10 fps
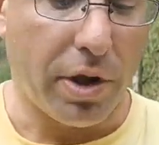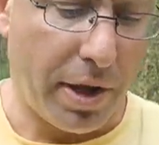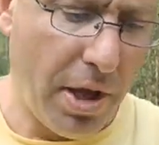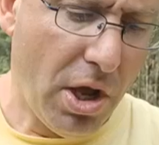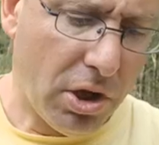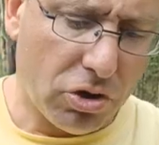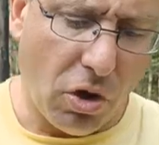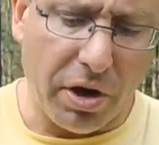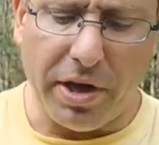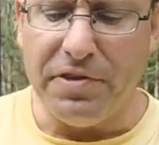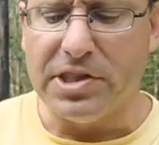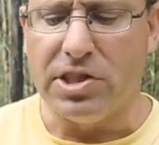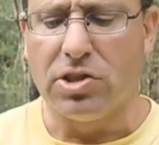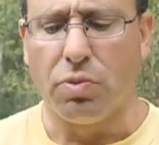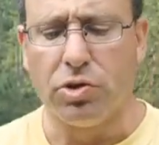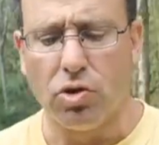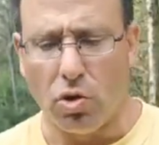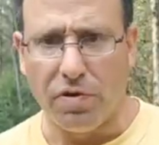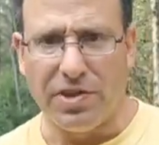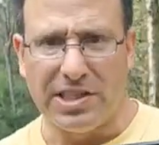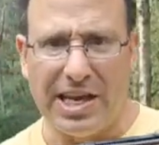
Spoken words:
Okay, so again, this is the result of this